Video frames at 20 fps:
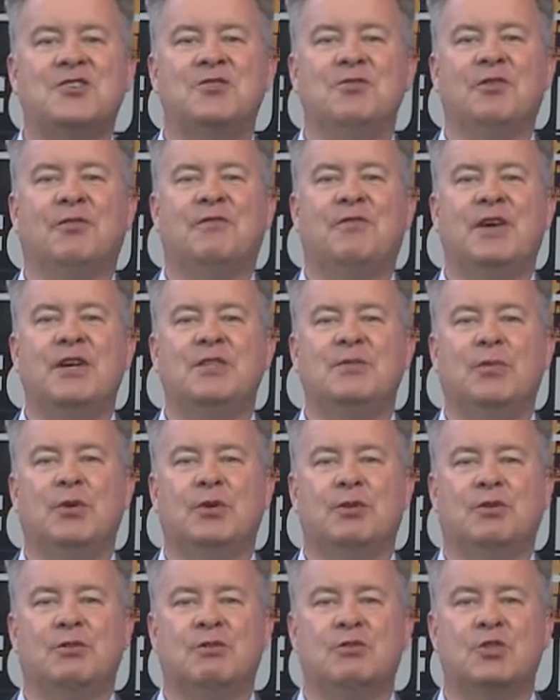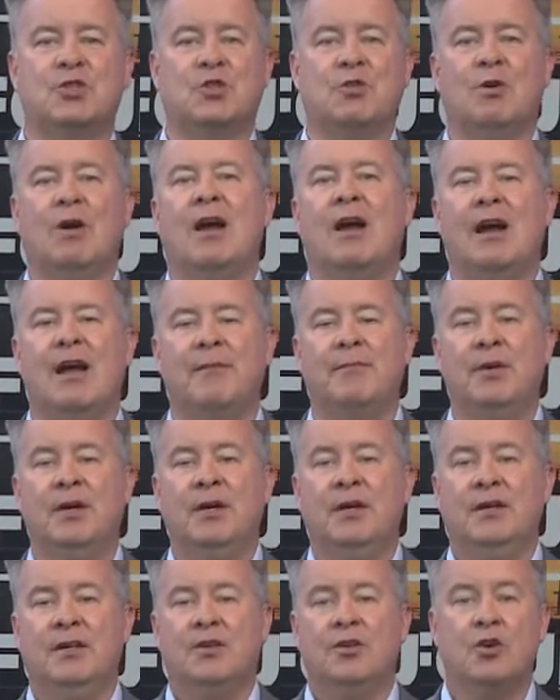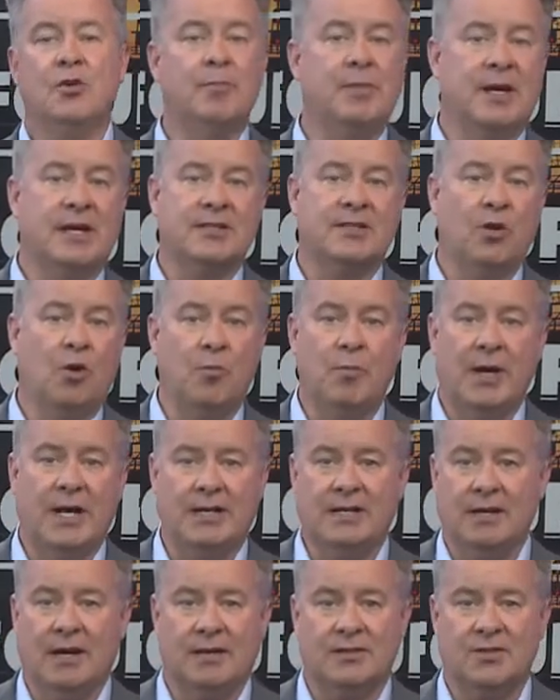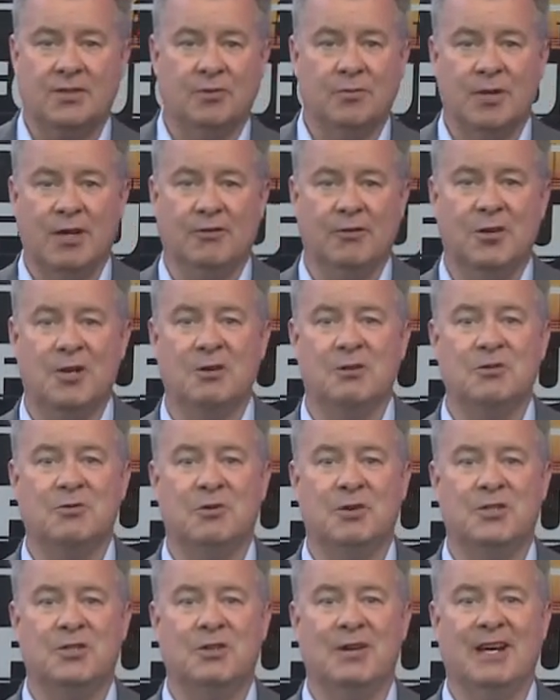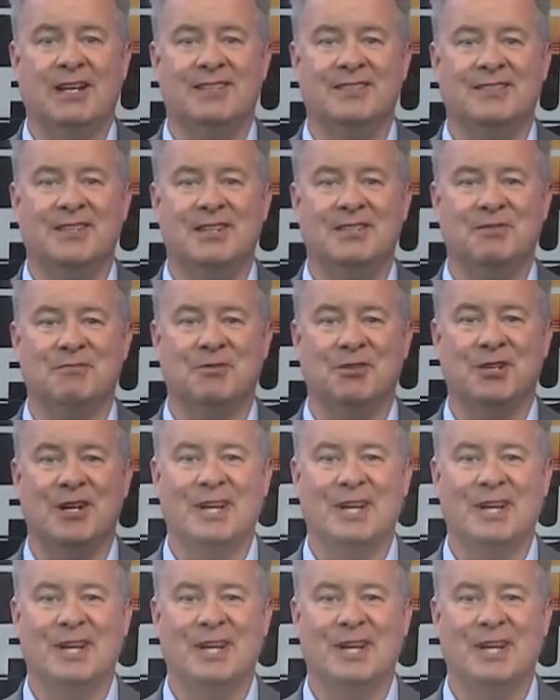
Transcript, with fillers: you on Facebook to describe your best homemade costume ever. Here's what you had to say. Some good